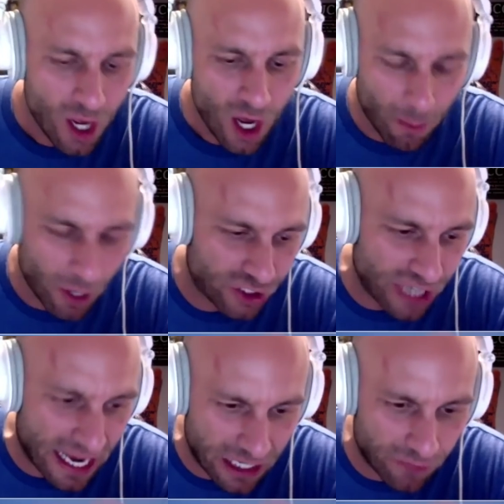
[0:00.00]
amongst
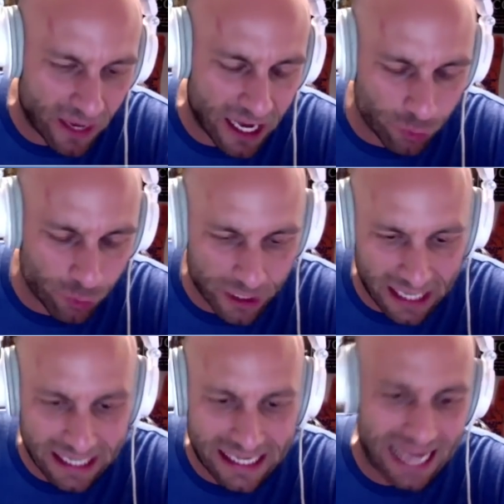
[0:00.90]
Yankee fans where you got
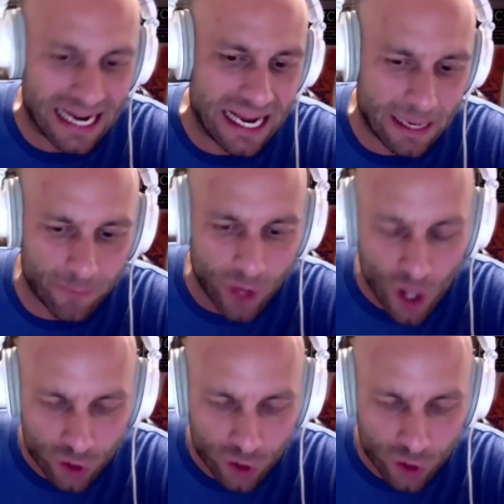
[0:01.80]
to get him